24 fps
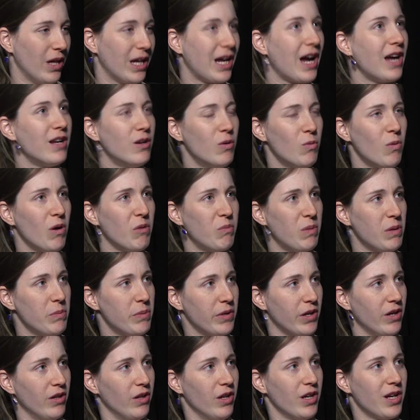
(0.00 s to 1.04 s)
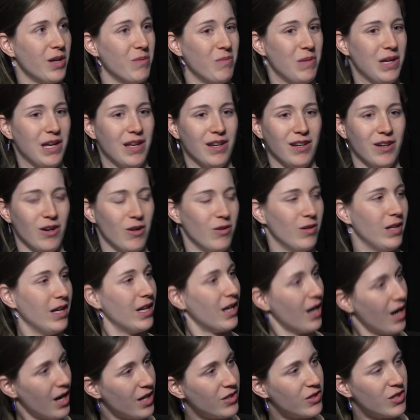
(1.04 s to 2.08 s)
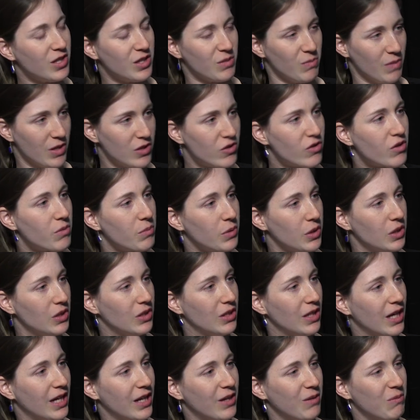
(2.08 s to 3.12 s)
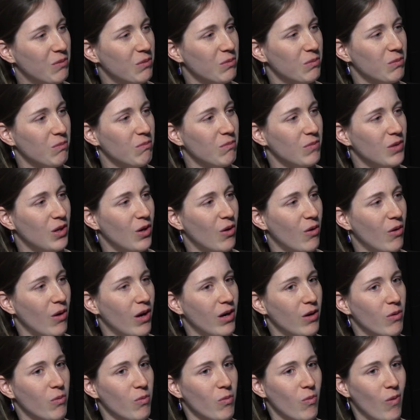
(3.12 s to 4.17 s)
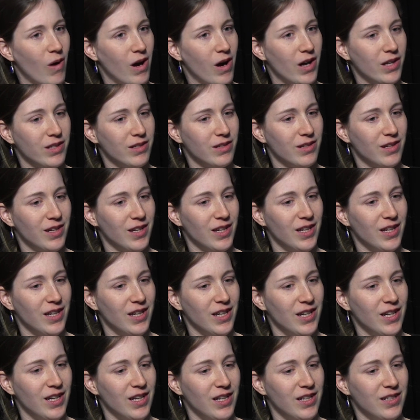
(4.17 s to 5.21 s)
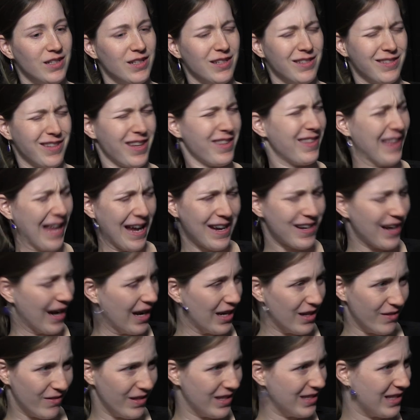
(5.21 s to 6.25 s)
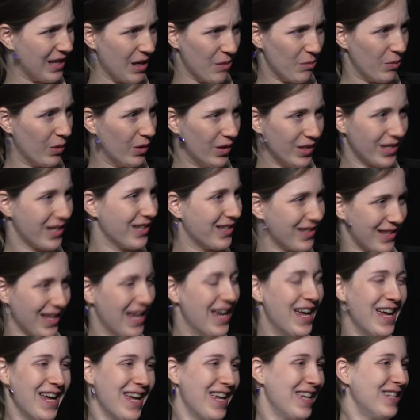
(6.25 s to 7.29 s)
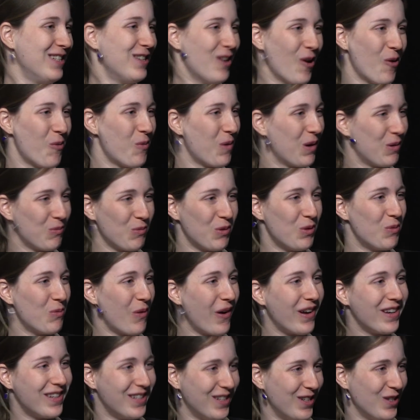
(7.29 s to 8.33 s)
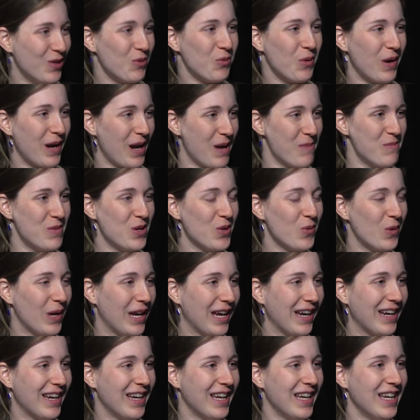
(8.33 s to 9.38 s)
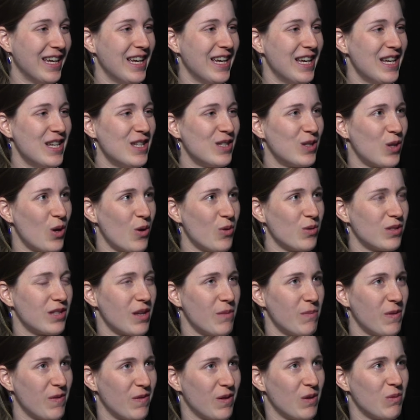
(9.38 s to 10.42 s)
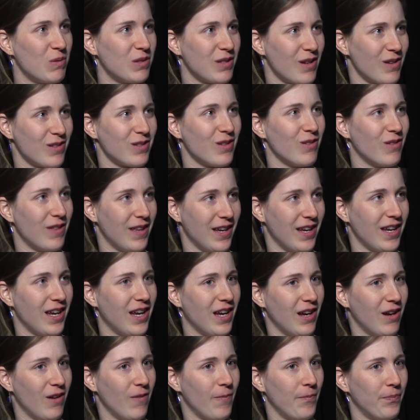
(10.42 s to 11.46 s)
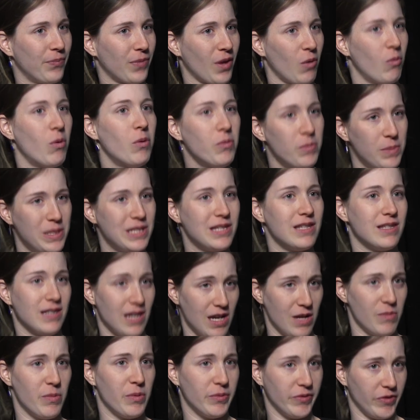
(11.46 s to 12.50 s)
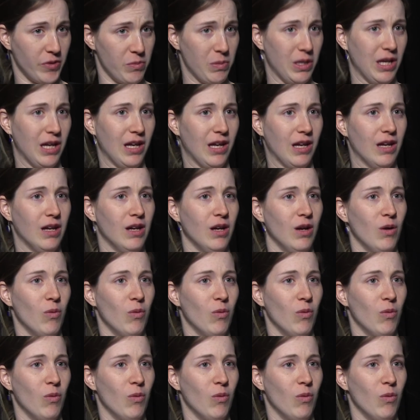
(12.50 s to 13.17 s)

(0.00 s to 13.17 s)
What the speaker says: Like I don't want people to look at me and go like, God, she's miserable. I don't, you know, I don't want to set that kind of example because no one will want to do what I'm doing. So some of it was also thinking, what would be sustainable for me?